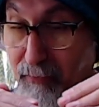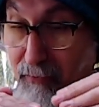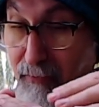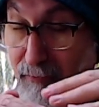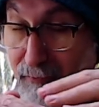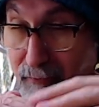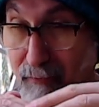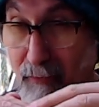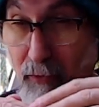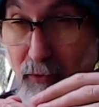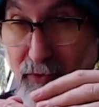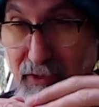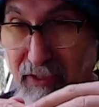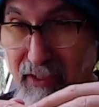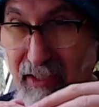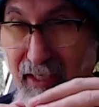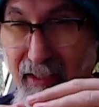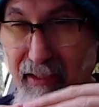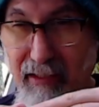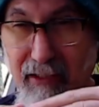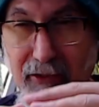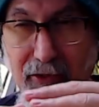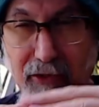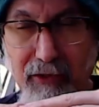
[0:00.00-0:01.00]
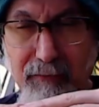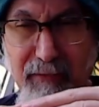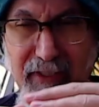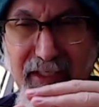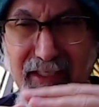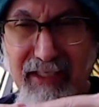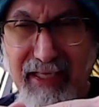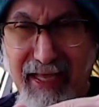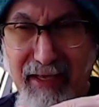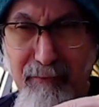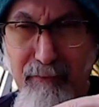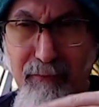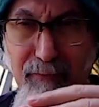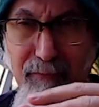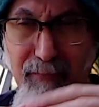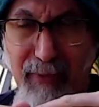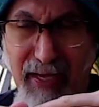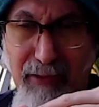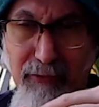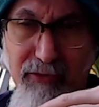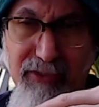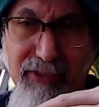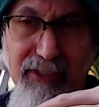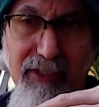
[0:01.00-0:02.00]
most likely going to be
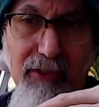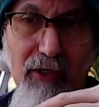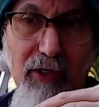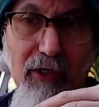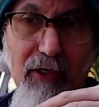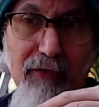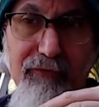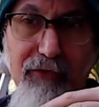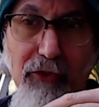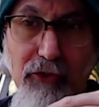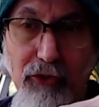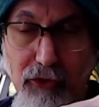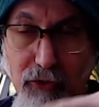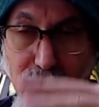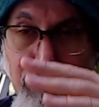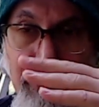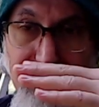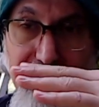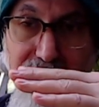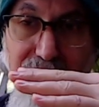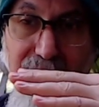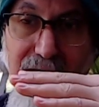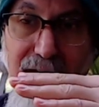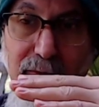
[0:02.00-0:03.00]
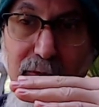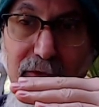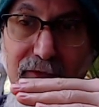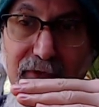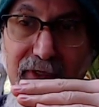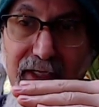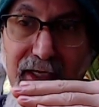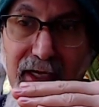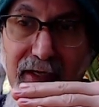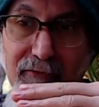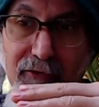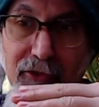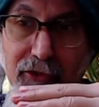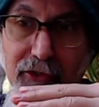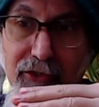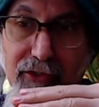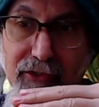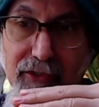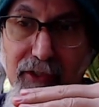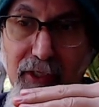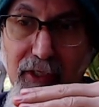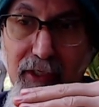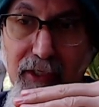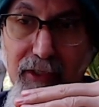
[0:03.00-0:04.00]
bouncing off the 200 day moving
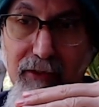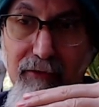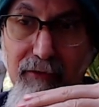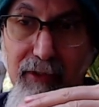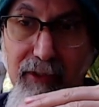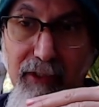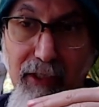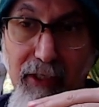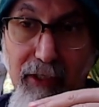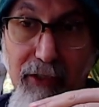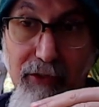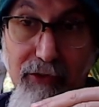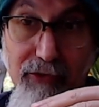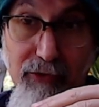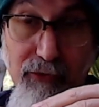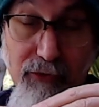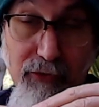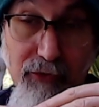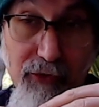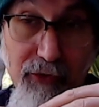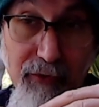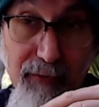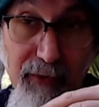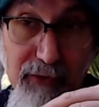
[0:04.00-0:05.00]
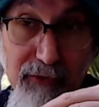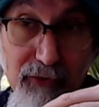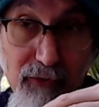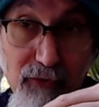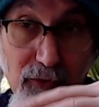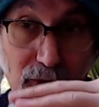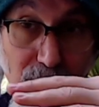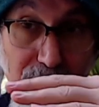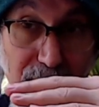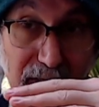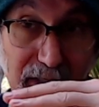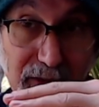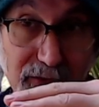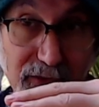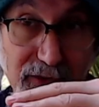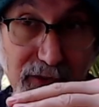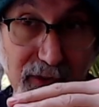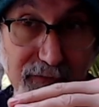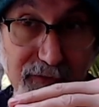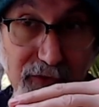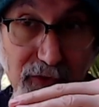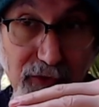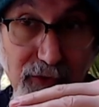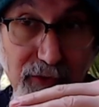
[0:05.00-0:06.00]
averages right so they're about to do a bounce
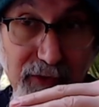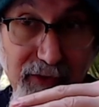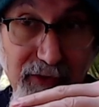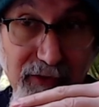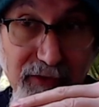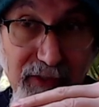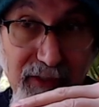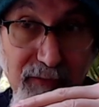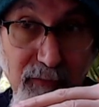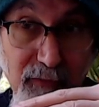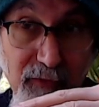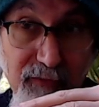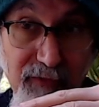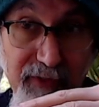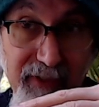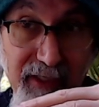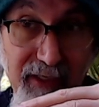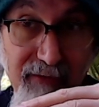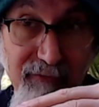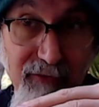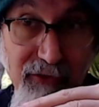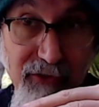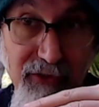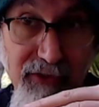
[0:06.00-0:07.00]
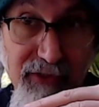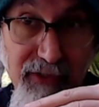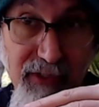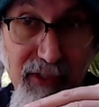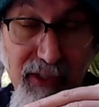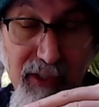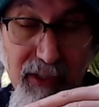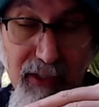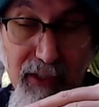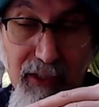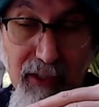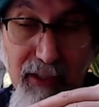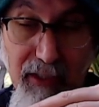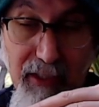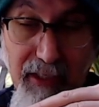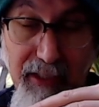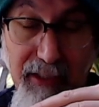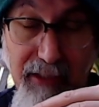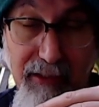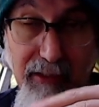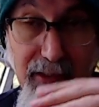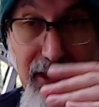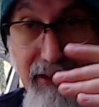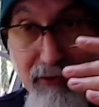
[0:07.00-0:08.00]
off the 200 day moving averages
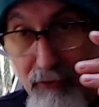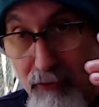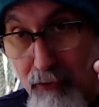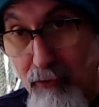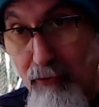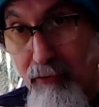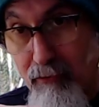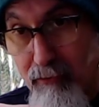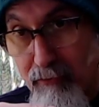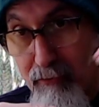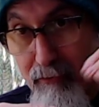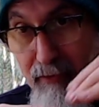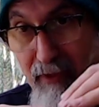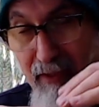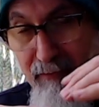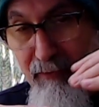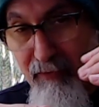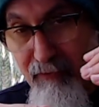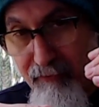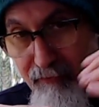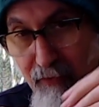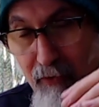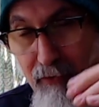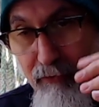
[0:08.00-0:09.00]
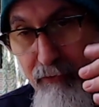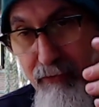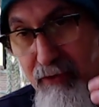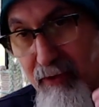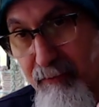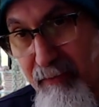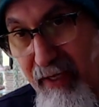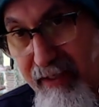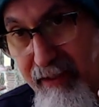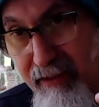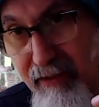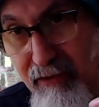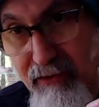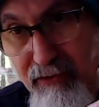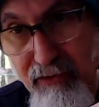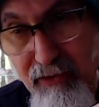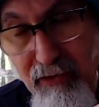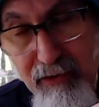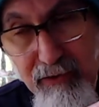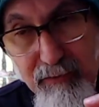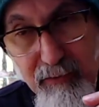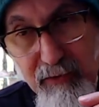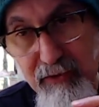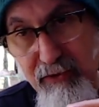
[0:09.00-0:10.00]
and i know i've been following the banking
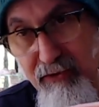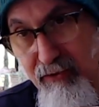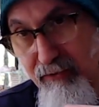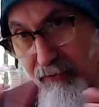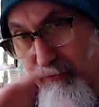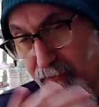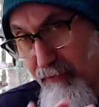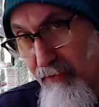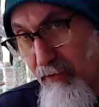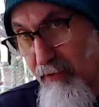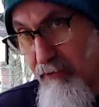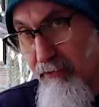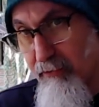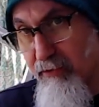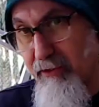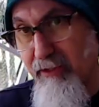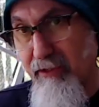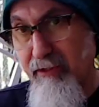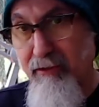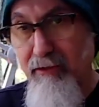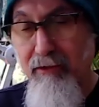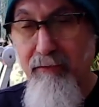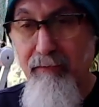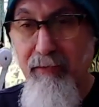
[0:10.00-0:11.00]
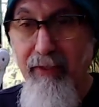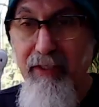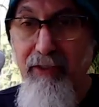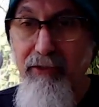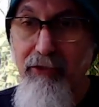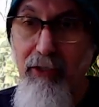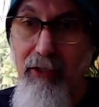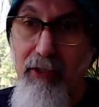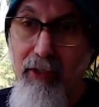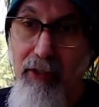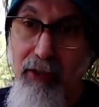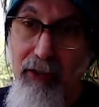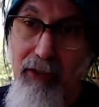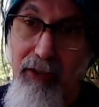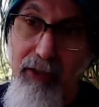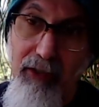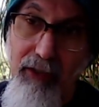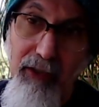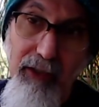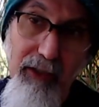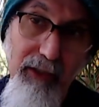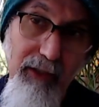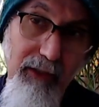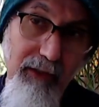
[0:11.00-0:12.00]
stocks because if you follow our guilded page
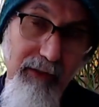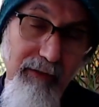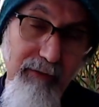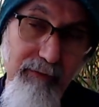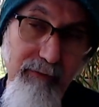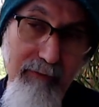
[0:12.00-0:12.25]
uh,